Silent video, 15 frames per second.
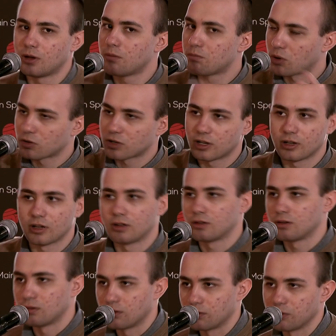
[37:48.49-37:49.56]
important and
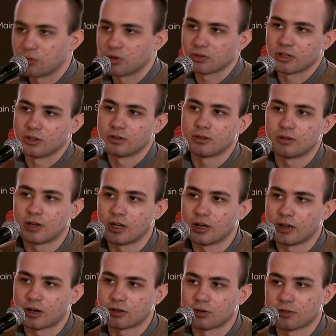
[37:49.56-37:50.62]
low important
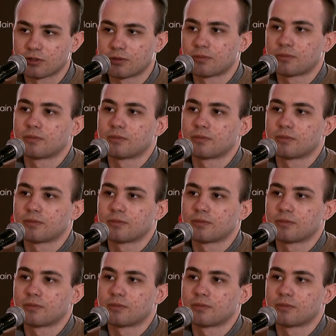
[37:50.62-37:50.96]
AI actors.